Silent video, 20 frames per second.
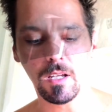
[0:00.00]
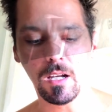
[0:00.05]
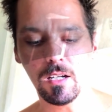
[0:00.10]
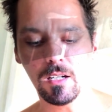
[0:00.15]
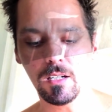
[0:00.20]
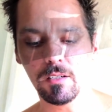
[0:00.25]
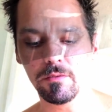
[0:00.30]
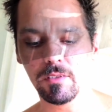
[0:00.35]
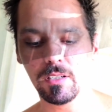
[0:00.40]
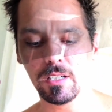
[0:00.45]

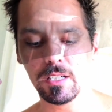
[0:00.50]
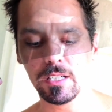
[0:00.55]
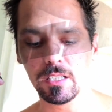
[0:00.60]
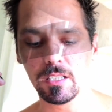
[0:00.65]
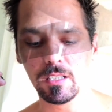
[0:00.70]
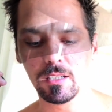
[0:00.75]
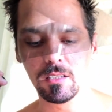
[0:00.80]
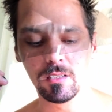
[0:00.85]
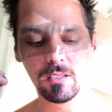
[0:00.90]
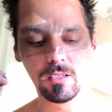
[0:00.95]
of
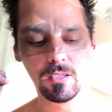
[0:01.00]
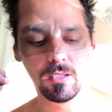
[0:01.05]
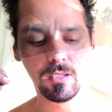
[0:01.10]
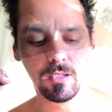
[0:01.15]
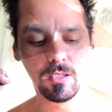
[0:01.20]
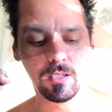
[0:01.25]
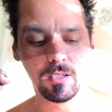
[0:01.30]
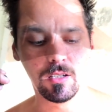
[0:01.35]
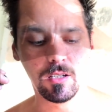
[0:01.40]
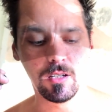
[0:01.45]
like
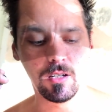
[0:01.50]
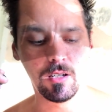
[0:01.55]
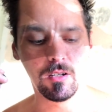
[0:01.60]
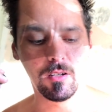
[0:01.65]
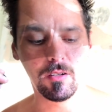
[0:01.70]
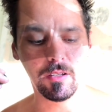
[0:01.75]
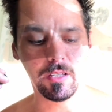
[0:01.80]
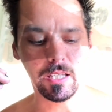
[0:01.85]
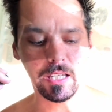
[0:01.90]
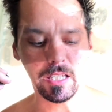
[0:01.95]

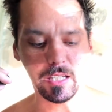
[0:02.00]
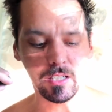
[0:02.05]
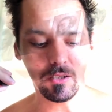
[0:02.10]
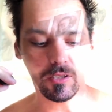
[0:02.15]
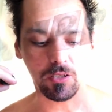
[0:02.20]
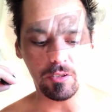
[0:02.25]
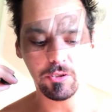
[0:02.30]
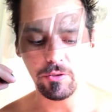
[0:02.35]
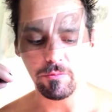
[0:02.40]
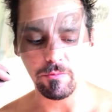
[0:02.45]

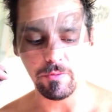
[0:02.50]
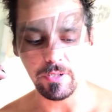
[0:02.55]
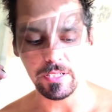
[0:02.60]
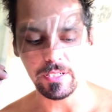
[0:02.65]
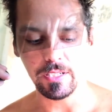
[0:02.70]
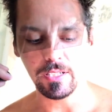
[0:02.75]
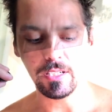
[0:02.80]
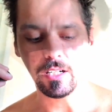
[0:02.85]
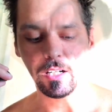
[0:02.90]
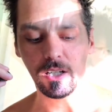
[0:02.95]
English
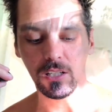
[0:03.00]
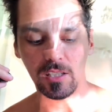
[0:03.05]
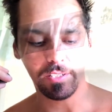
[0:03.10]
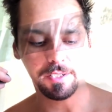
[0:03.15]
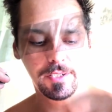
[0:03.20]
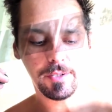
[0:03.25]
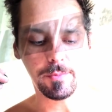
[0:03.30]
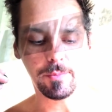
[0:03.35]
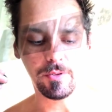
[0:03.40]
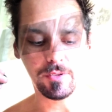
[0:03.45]
written in a
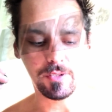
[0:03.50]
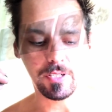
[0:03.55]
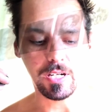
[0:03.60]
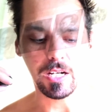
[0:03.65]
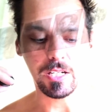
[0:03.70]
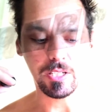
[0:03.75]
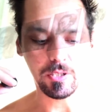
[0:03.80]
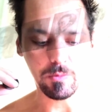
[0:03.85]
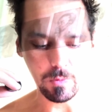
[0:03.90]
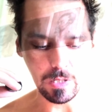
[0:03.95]
clear,
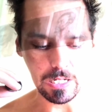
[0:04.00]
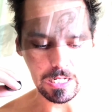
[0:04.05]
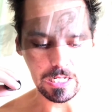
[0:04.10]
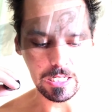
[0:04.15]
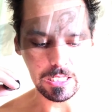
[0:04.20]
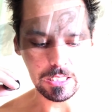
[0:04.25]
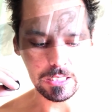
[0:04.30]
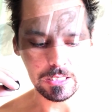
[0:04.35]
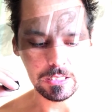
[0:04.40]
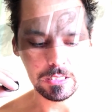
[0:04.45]
precise
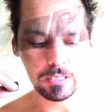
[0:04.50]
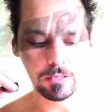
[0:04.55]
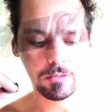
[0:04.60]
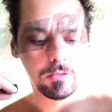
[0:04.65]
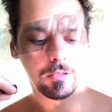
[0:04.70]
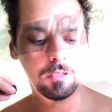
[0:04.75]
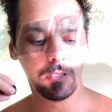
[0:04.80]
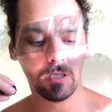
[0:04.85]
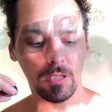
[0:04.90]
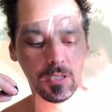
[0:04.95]
way,
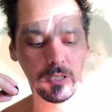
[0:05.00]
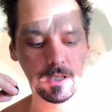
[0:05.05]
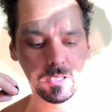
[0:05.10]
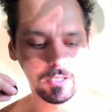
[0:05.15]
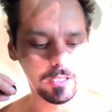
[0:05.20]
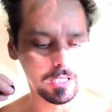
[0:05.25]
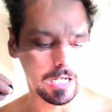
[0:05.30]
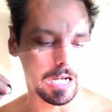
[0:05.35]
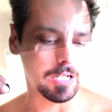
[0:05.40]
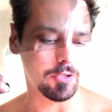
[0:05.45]

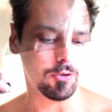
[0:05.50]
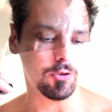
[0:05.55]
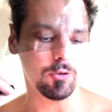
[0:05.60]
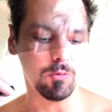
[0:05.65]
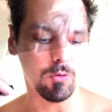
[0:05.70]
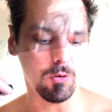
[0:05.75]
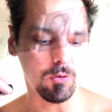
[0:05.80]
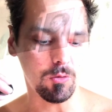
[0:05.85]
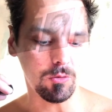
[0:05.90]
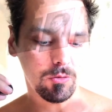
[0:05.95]
not
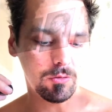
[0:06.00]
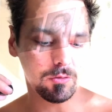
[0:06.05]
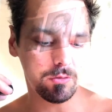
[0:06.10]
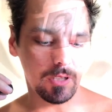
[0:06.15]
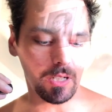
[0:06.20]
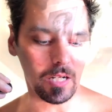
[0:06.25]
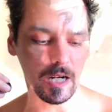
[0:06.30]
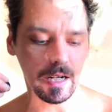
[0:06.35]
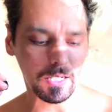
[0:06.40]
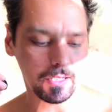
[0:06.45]
too old
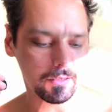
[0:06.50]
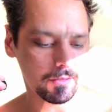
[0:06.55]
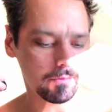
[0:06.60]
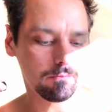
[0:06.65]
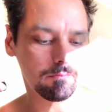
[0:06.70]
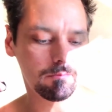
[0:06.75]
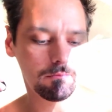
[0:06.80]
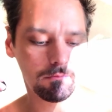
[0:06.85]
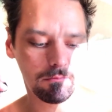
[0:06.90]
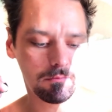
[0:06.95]
that I
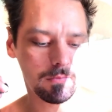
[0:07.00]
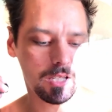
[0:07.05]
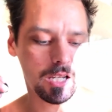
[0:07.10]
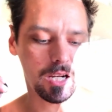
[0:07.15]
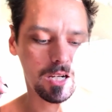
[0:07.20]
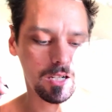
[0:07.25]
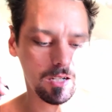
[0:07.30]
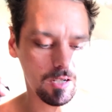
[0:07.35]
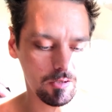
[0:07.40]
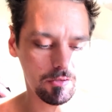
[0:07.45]

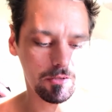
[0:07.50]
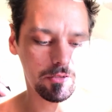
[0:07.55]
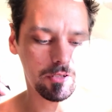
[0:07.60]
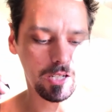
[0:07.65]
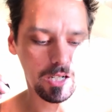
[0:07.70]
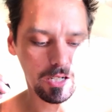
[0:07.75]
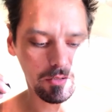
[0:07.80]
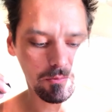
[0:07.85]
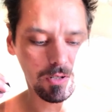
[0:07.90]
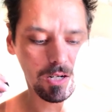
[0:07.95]
can't
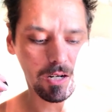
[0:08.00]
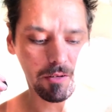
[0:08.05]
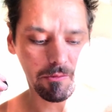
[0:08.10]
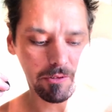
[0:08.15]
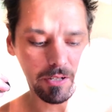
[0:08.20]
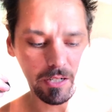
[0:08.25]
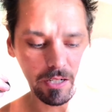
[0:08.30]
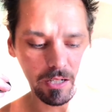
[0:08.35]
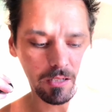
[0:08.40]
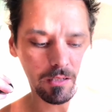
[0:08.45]
understand when I
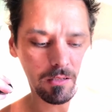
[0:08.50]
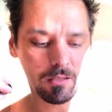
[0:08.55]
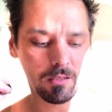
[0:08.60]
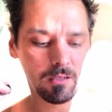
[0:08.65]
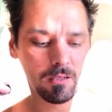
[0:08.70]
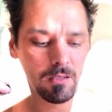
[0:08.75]
read it,